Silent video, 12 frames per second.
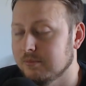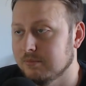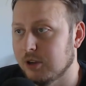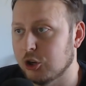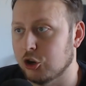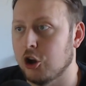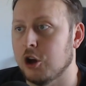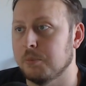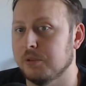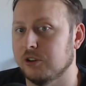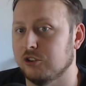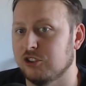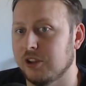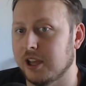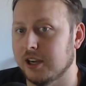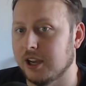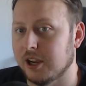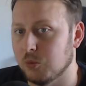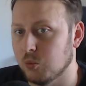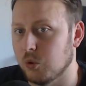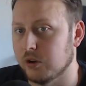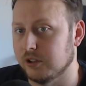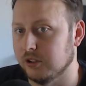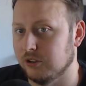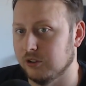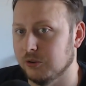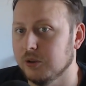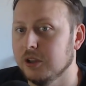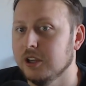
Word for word: accomplish that I wanted to.